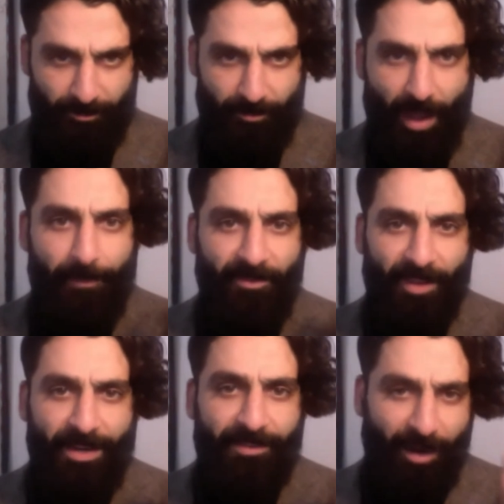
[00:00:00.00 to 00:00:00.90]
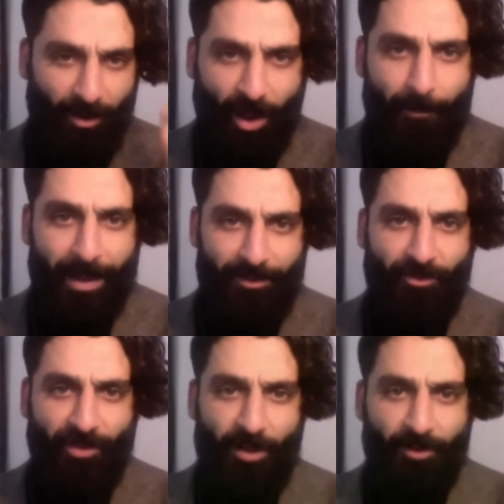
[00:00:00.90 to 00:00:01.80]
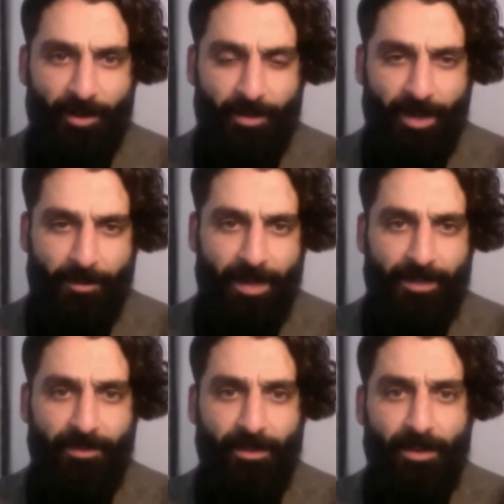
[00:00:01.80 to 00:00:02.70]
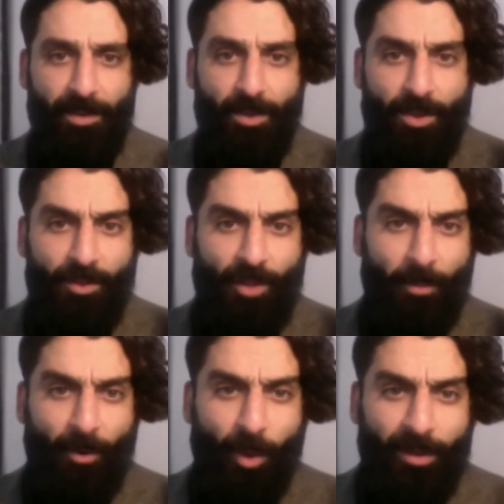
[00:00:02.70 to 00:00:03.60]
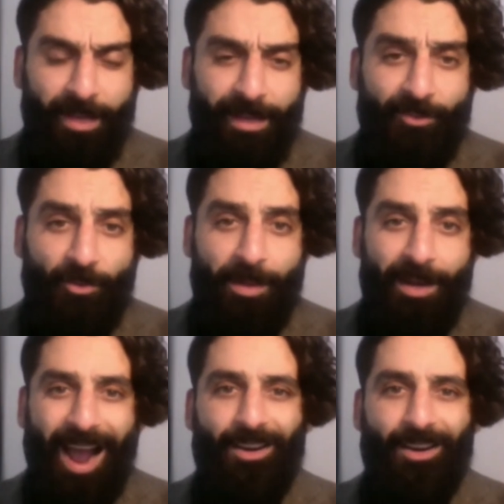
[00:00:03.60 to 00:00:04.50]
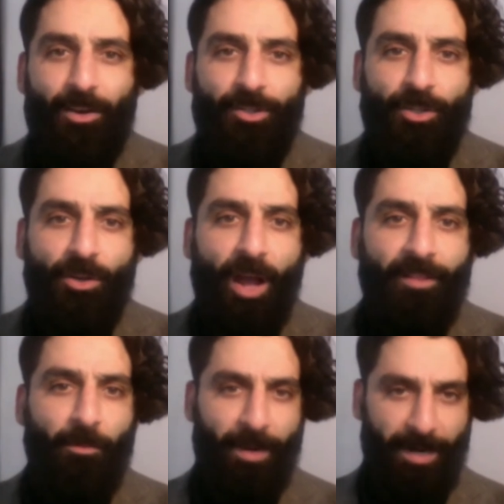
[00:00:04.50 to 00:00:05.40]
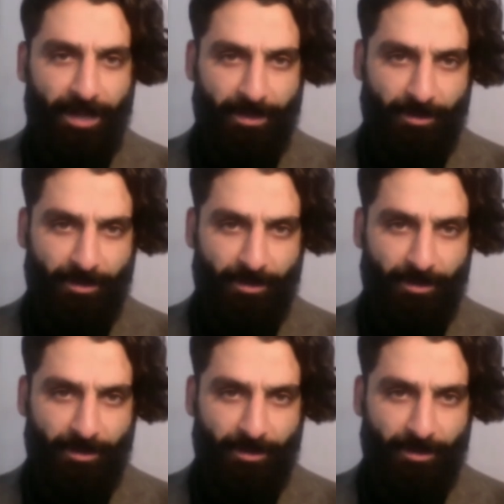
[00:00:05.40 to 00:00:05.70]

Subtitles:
I'm saying this and I'll come back to Saudi Arabia in a minute. Number one, there needs to be an ideological underpinning.